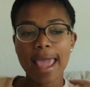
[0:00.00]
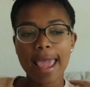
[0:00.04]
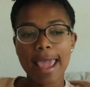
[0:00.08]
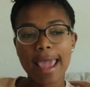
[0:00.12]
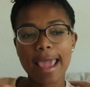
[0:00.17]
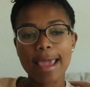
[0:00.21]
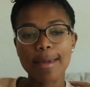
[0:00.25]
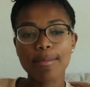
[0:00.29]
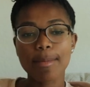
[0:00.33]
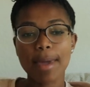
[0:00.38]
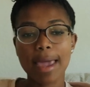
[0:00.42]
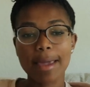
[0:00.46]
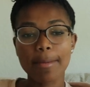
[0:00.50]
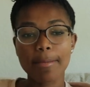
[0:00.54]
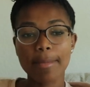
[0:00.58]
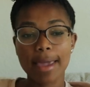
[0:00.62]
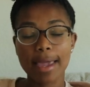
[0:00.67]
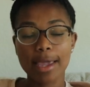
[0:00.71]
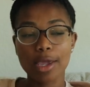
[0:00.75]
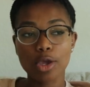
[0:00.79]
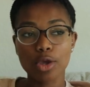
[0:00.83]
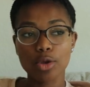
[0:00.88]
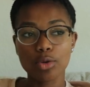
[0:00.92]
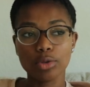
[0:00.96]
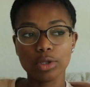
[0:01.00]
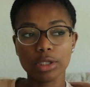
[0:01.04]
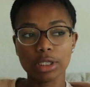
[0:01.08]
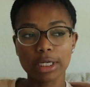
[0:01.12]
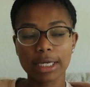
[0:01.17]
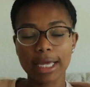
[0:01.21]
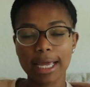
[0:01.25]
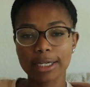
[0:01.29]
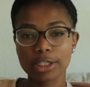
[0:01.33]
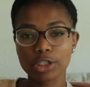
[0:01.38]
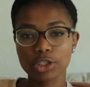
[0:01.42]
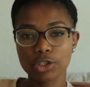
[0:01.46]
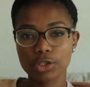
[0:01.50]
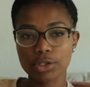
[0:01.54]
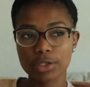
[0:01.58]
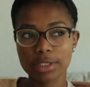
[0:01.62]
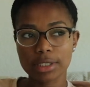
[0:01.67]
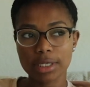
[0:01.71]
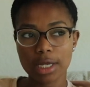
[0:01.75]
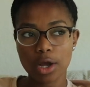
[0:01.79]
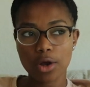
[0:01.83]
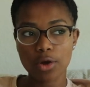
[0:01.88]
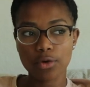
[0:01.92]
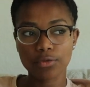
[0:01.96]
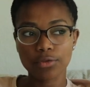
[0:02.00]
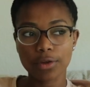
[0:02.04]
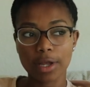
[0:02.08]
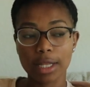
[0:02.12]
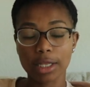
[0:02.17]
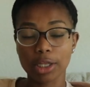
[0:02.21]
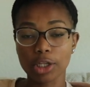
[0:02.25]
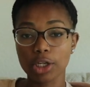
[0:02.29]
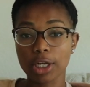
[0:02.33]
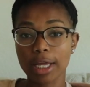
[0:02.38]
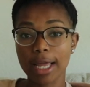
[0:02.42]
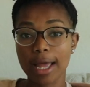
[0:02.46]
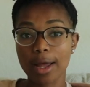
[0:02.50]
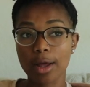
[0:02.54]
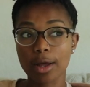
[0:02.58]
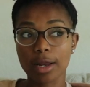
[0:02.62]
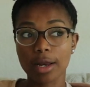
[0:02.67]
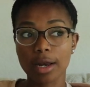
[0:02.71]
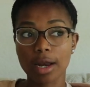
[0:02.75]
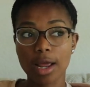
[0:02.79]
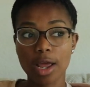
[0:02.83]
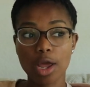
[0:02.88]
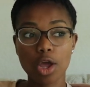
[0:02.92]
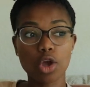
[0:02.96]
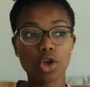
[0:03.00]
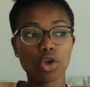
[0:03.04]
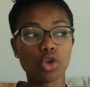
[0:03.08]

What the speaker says: It may make you look at yourself and look at